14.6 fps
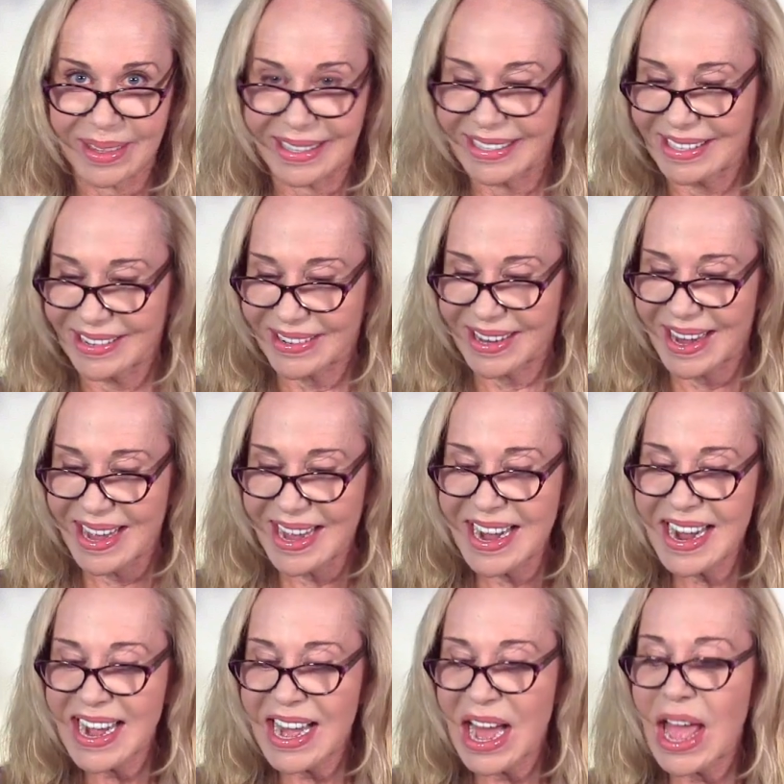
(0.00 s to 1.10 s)
this, okay?
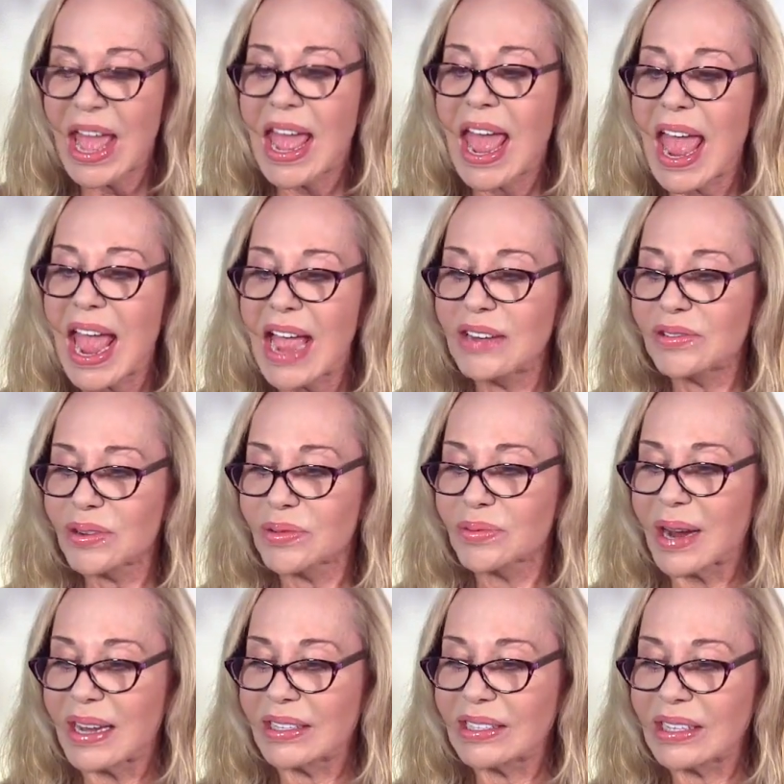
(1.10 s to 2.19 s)
Andrew
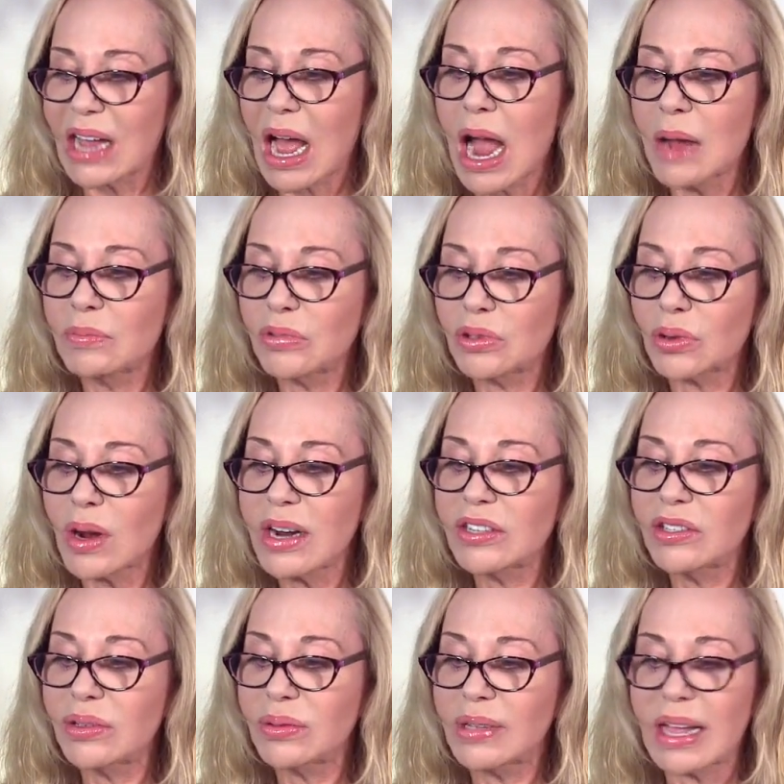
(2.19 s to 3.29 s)
writes, I'm trying
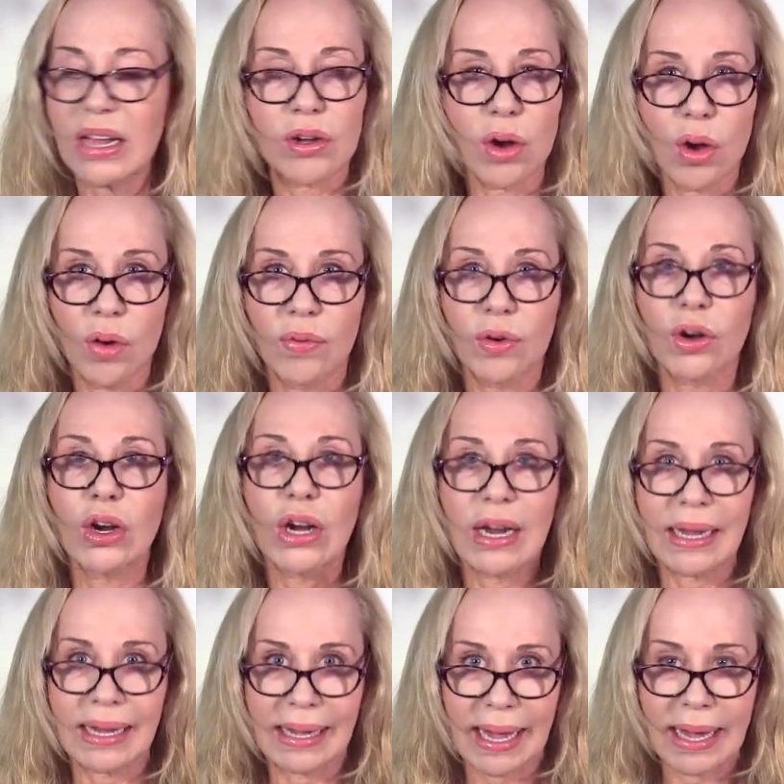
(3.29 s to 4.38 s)
to get over
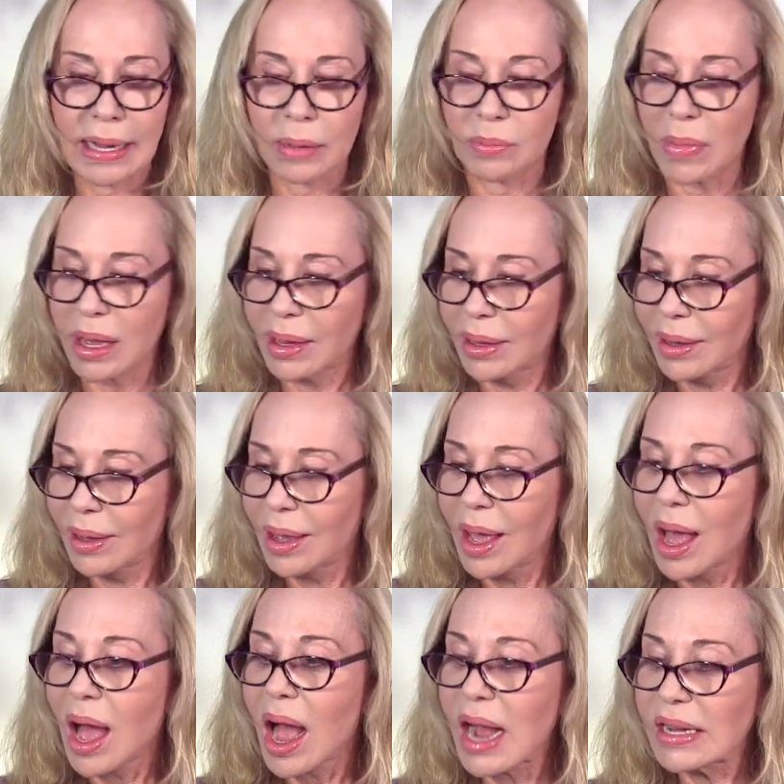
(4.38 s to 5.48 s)
game.
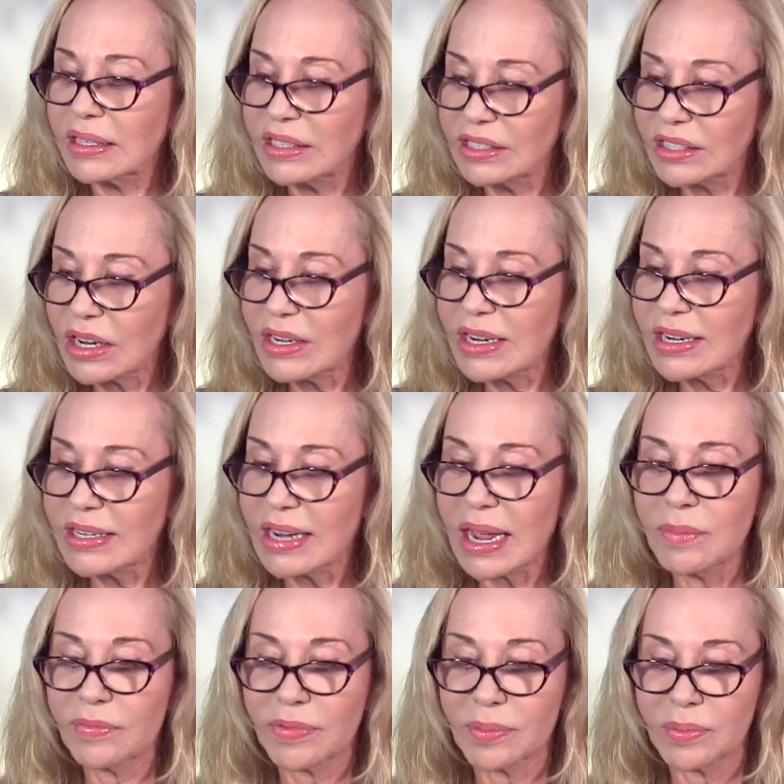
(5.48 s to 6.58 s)
I studied
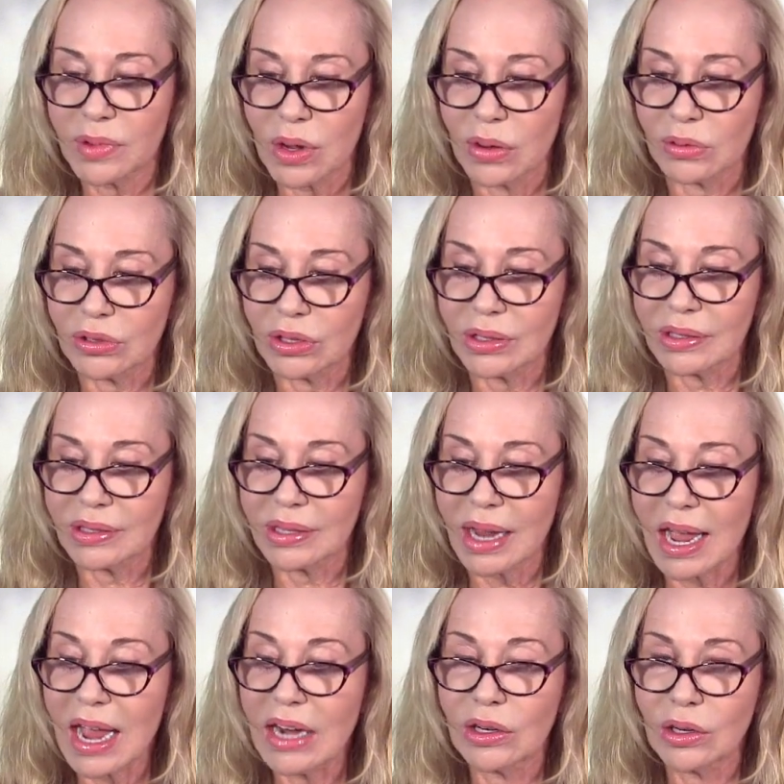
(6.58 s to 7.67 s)
game from
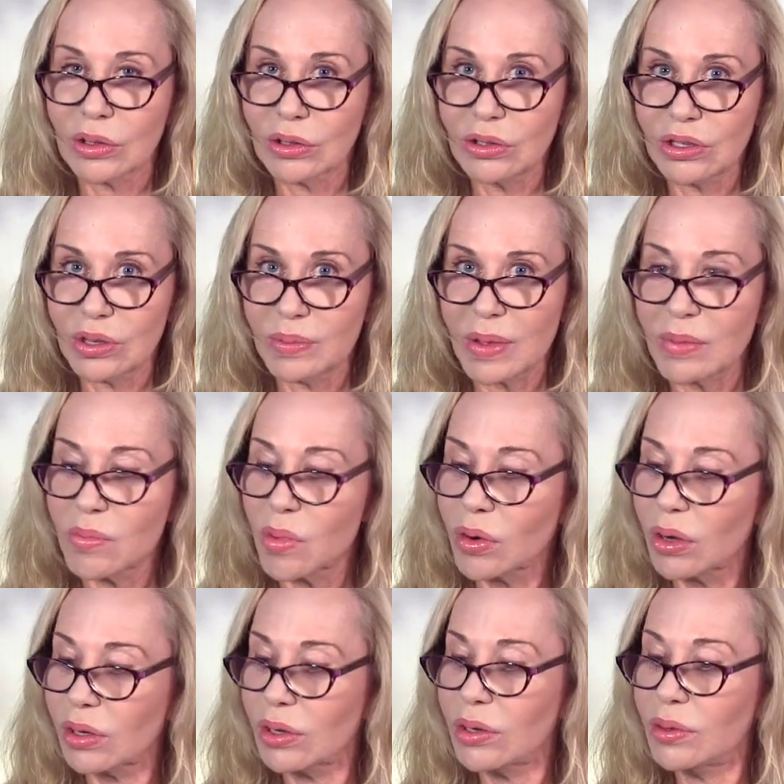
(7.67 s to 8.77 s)
coaches and learned to be more
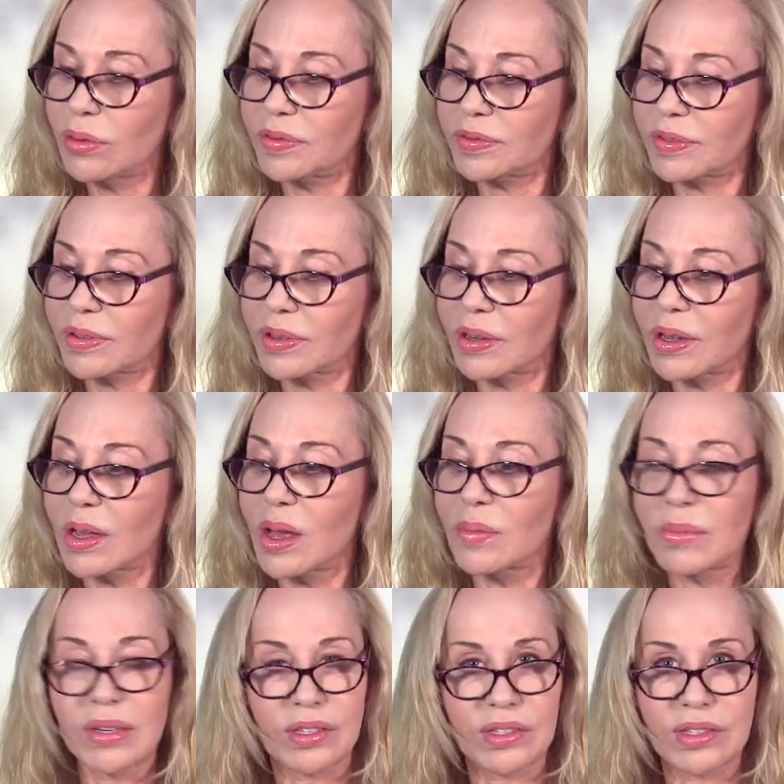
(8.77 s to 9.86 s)
aloof,
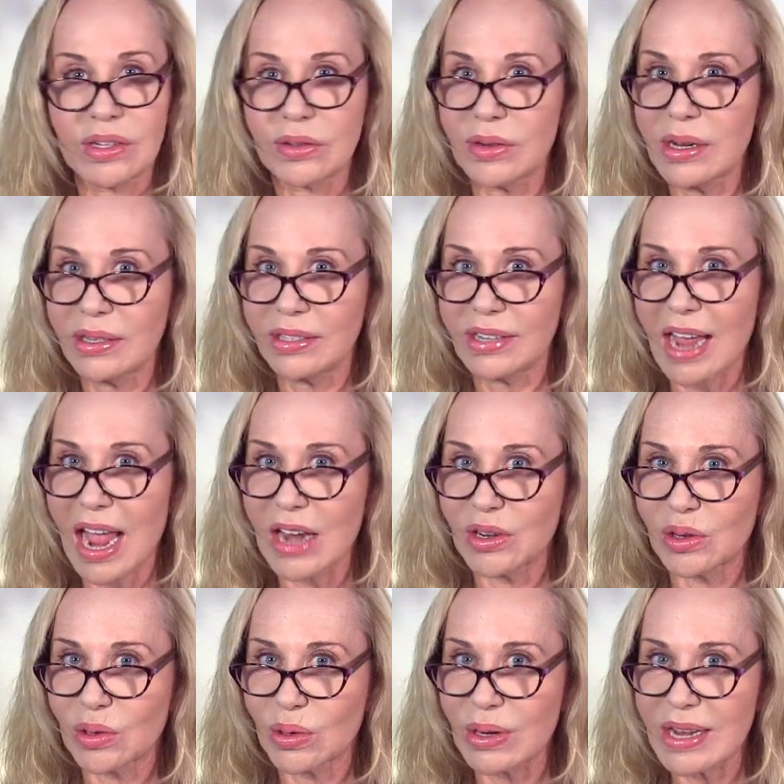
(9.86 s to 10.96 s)
mysterious
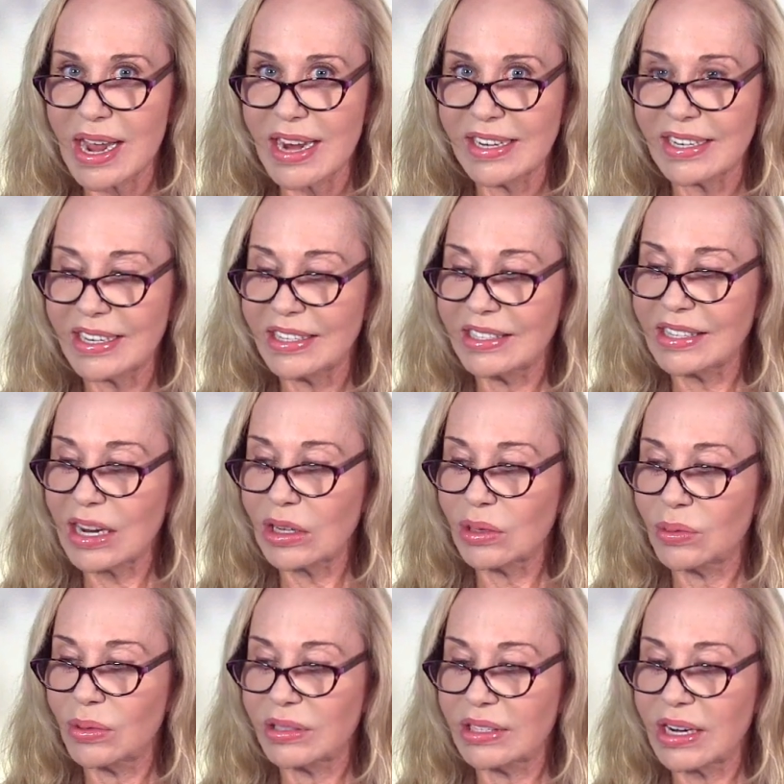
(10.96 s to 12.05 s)
and create
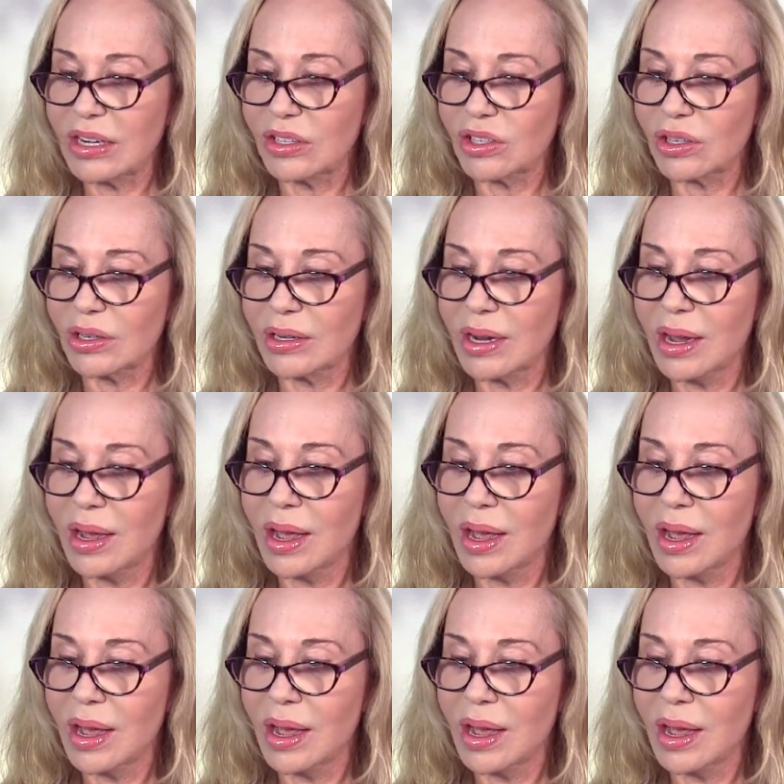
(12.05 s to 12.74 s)
sexual tension.